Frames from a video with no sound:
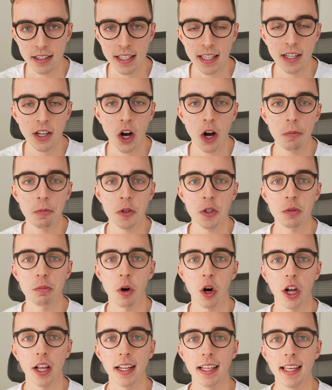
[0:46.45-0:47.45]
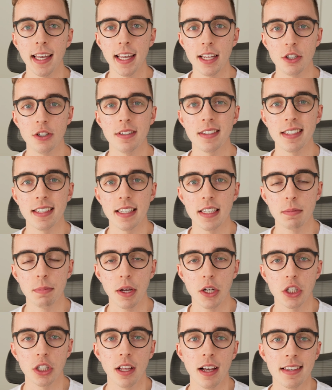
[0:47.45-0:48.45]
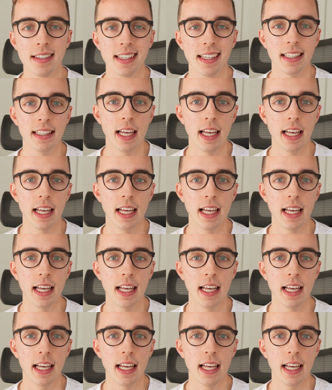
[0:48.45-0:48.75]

an e-commerce marketing agency specializing